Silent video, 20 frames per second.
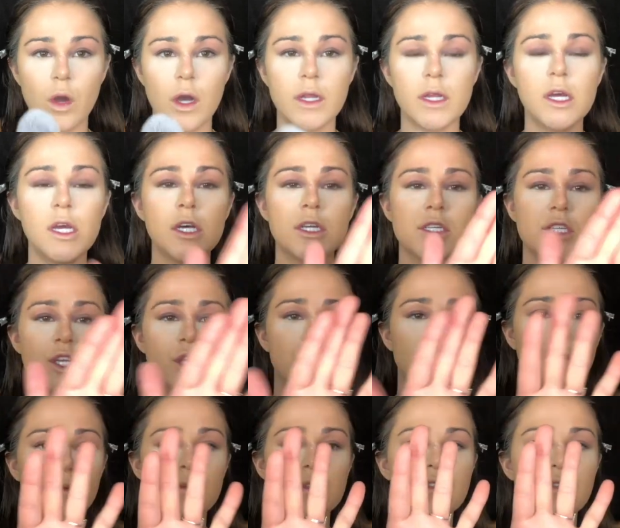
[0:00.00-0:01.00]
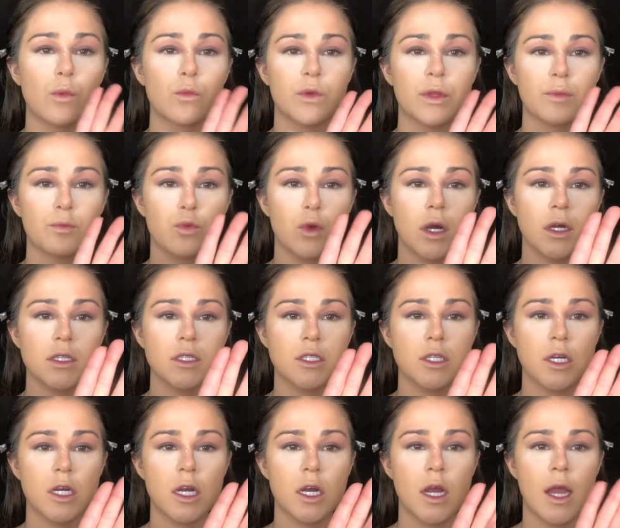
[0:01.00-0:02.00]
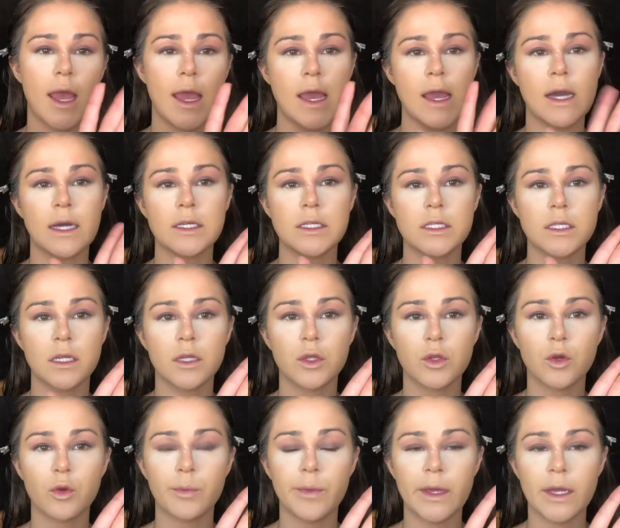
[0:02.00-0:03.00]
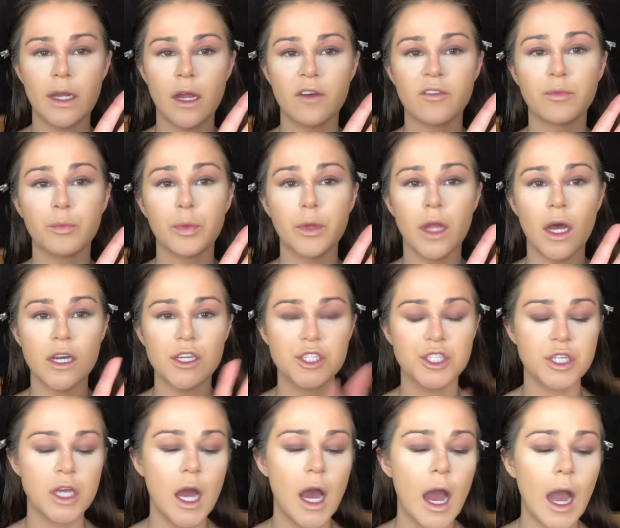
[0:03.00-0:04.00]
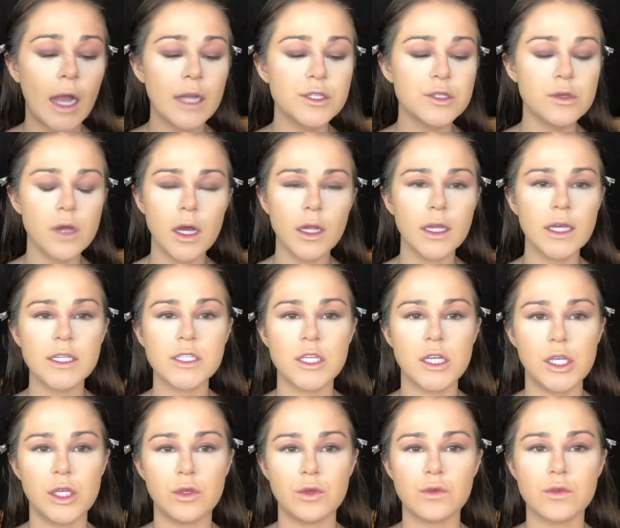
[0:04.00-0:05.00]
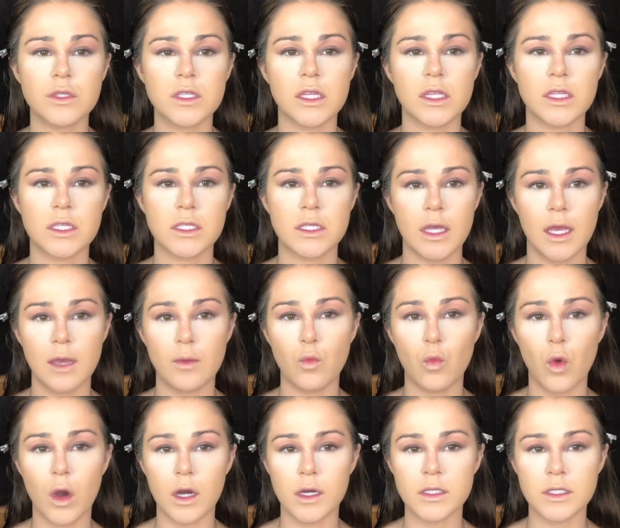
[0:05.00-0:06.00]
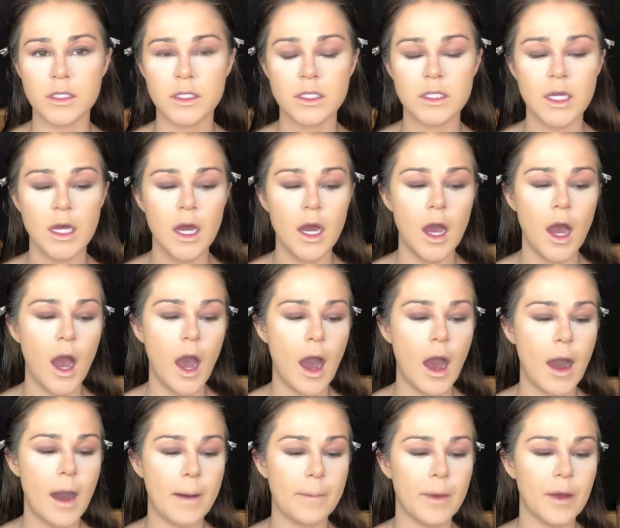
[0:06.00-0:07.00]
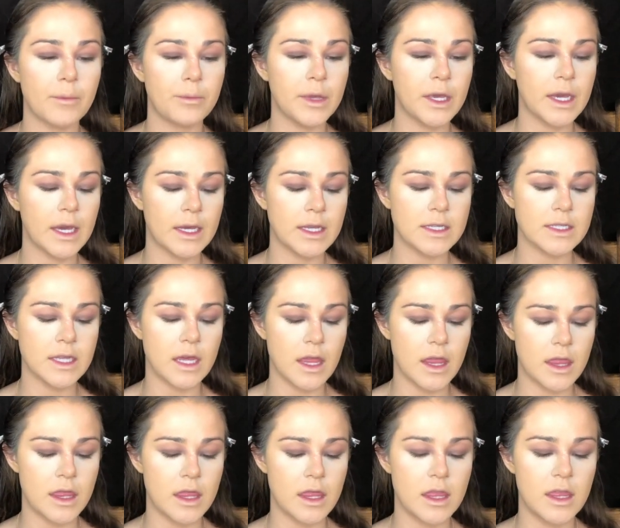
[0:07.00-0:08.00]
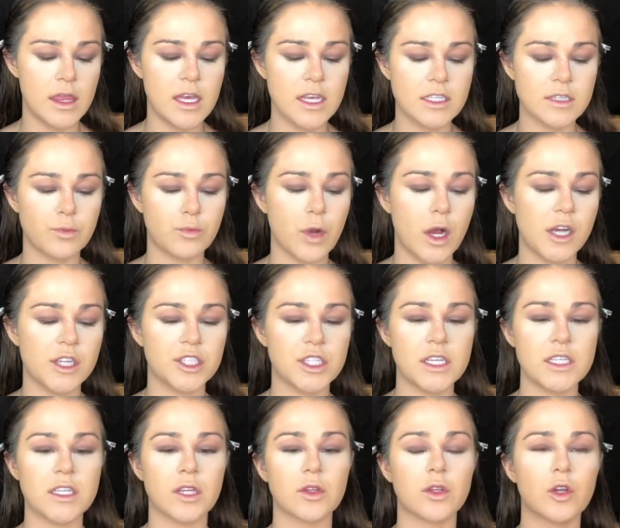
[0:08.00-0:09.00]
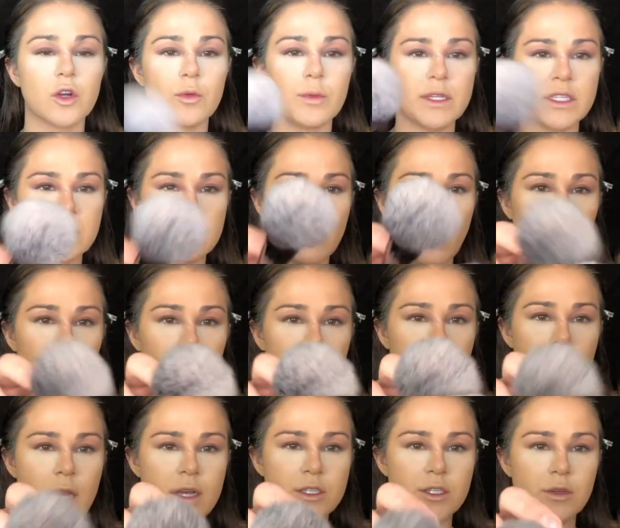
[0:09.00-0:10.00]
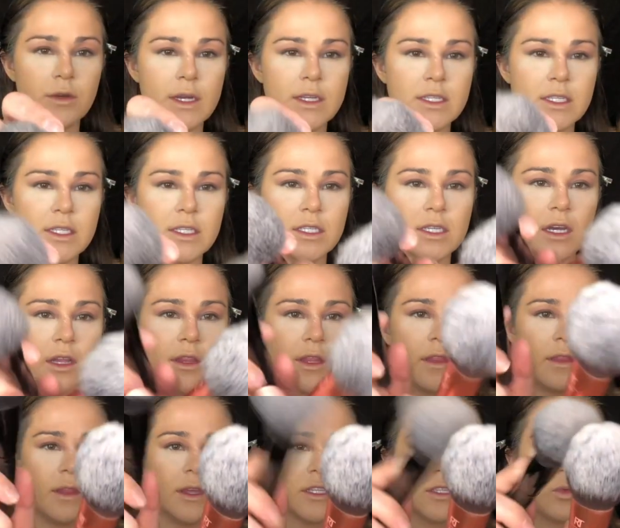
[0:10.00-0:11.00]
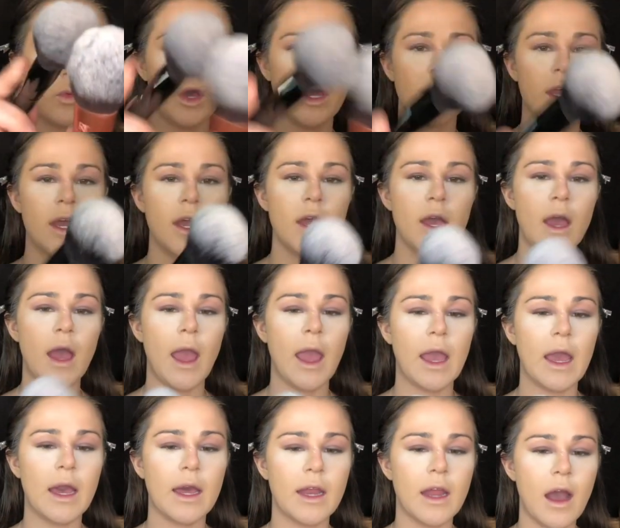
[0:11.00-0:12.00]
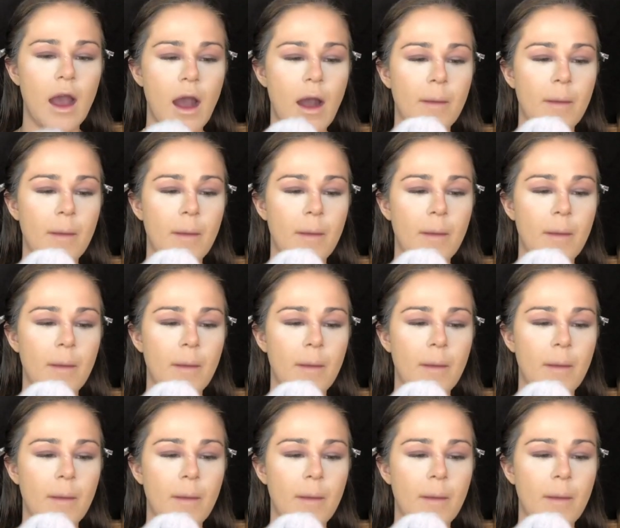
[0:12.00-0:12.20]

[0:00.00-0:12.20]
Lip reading: one to use with bronzer and a little bit of blush. I do not like to use the same ones because this brush is a little bit smaller, as you guys can tell, than this one, and